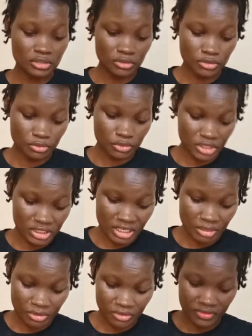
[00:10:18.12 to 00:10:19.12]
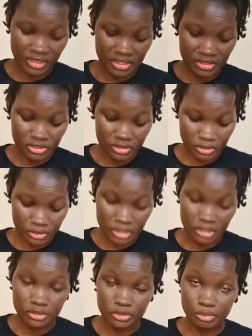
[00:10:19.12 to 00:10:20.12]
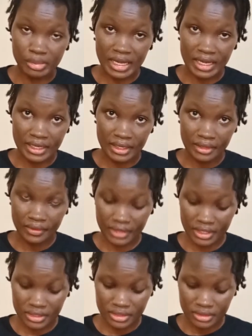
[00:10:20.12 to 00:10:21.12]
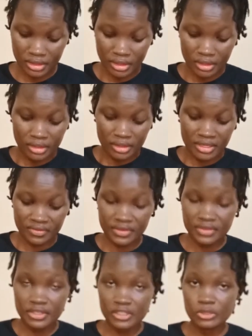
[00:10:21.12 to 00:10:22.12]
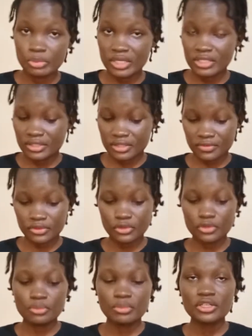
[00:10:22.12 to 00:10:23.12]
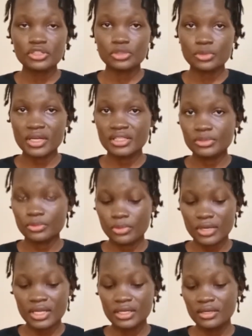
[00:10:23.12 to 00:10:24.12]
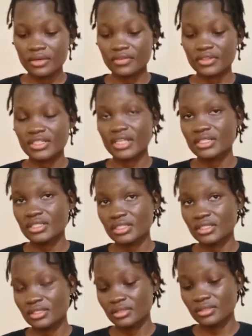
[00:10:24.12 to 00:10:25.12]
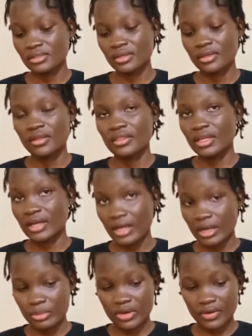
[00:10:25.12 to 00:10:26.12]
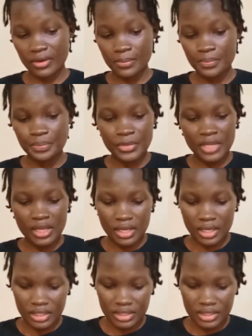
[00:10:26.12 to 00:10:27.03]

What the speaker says: depending on which type of lens you're looking to buy, right? They're very expensive, so you make sure it's well returned in the camera.